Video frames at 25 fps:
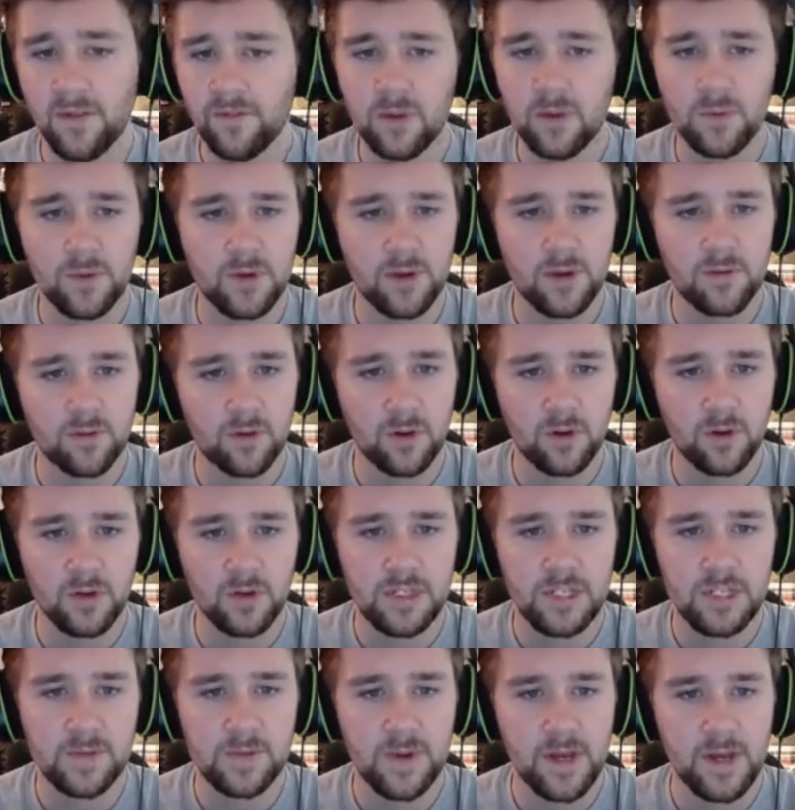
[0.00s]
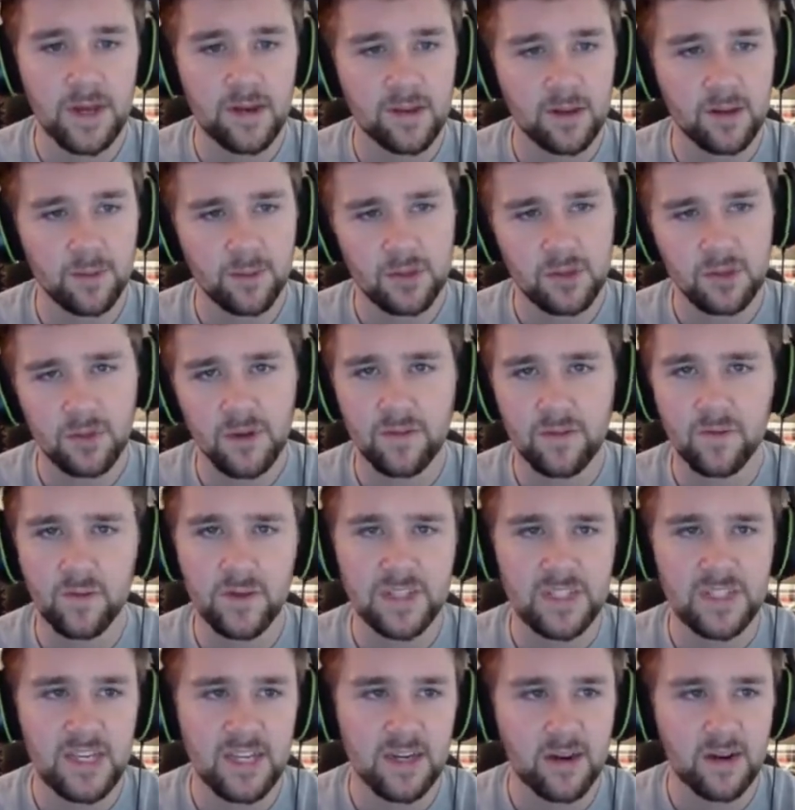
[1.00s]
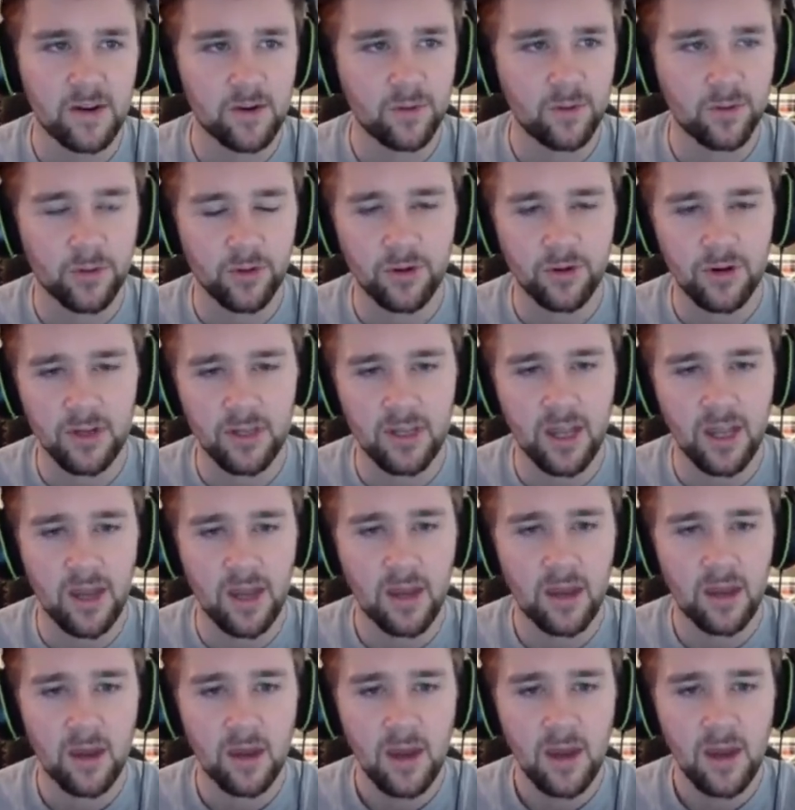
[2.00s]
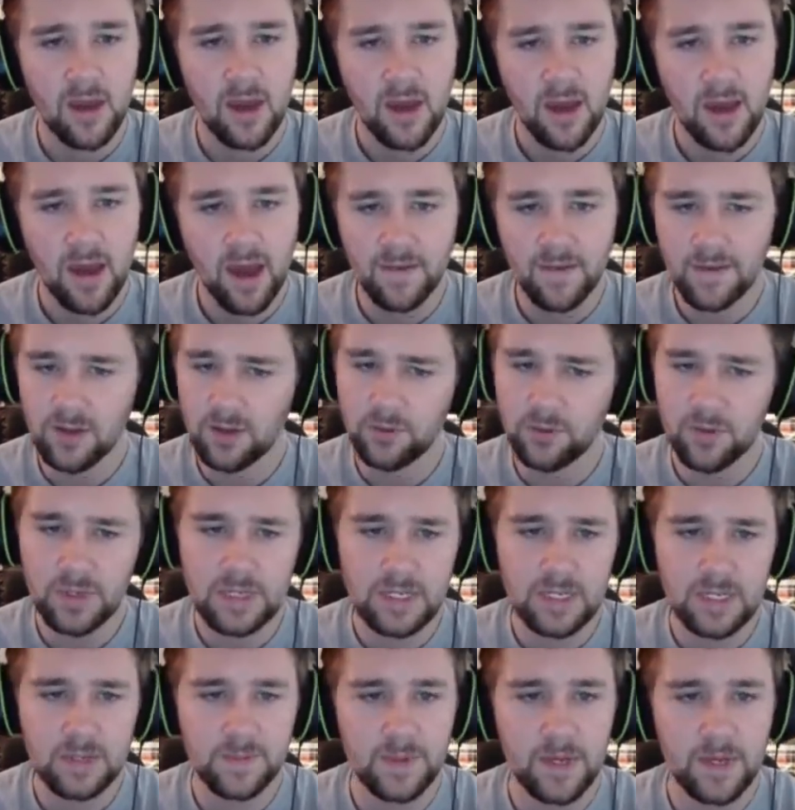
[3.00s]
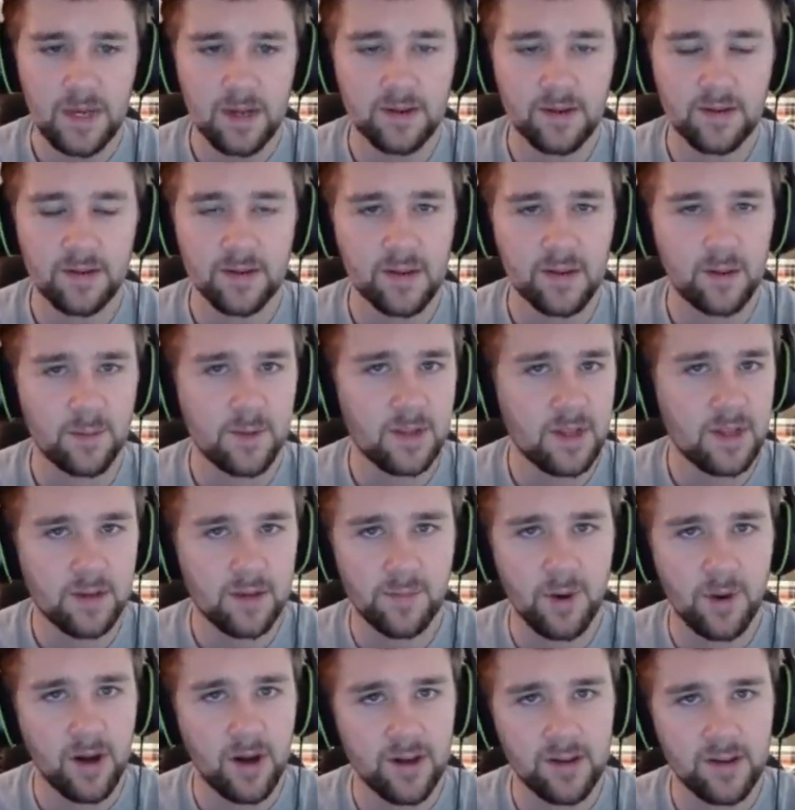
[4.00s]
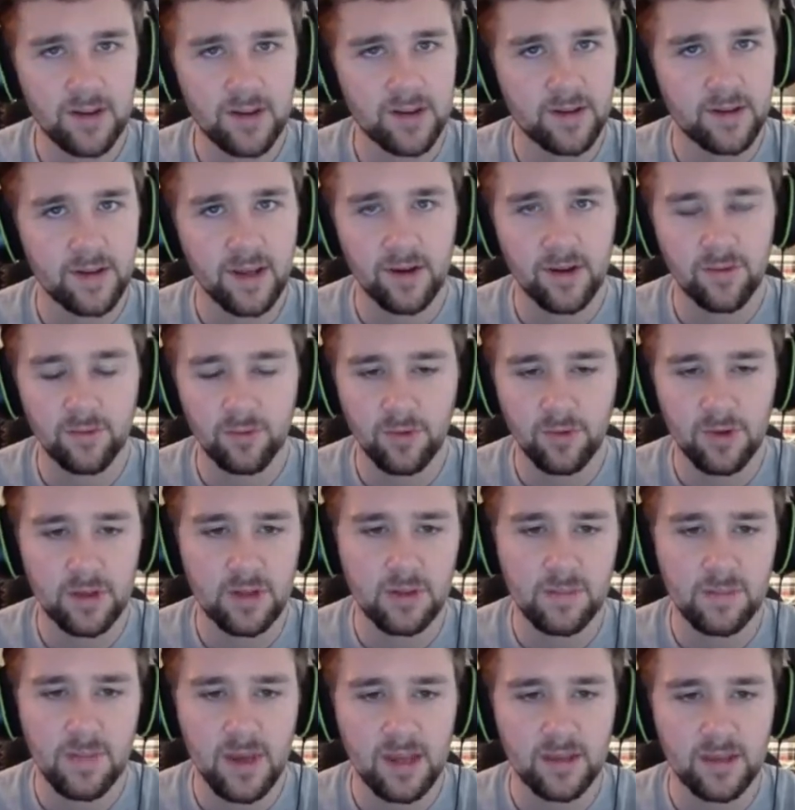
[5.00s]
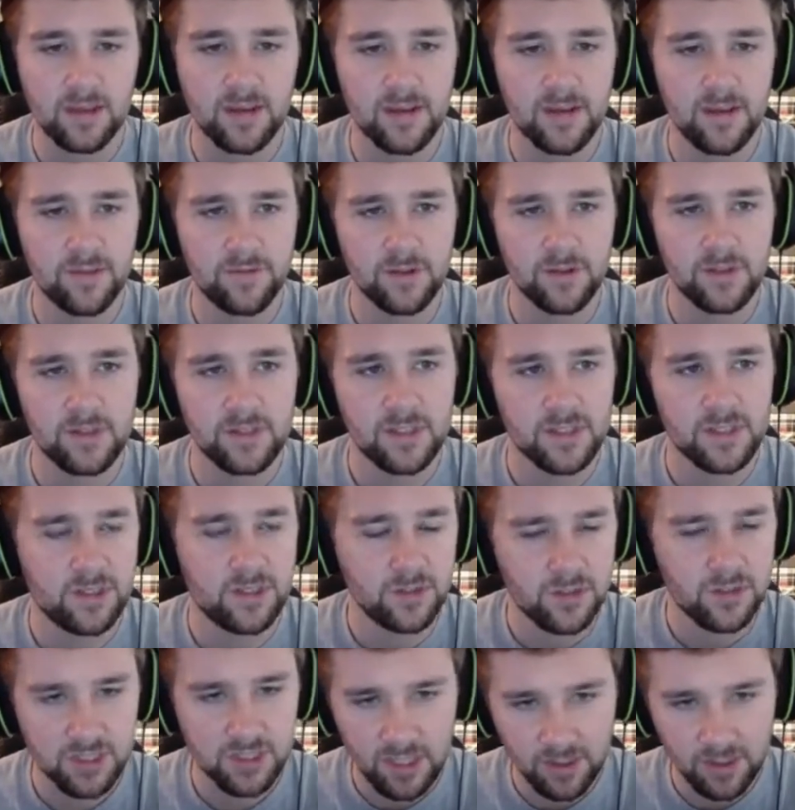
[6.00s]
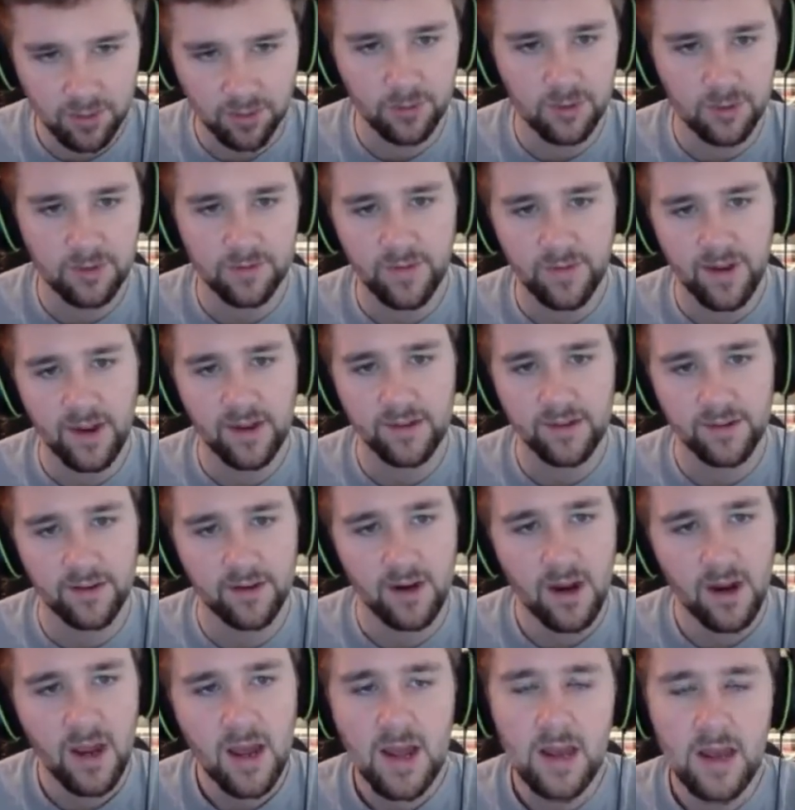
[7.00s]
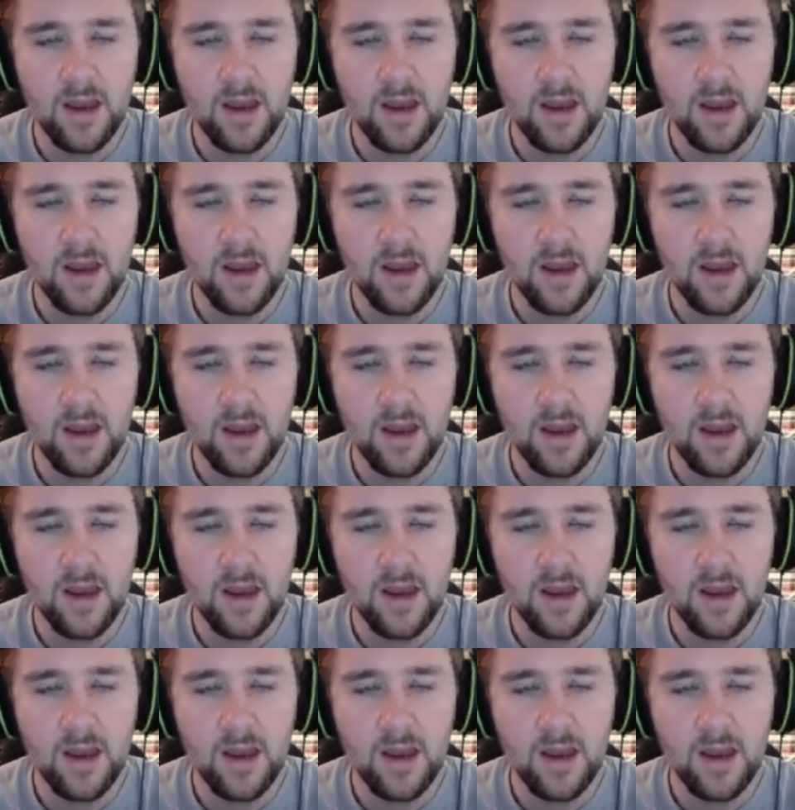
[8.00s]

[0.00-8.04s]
when you have lower DPS numbers, when everyone's hitting under 30k, having 3 DPS on some of these bosses can really make the difference, because you'll just get through it faster.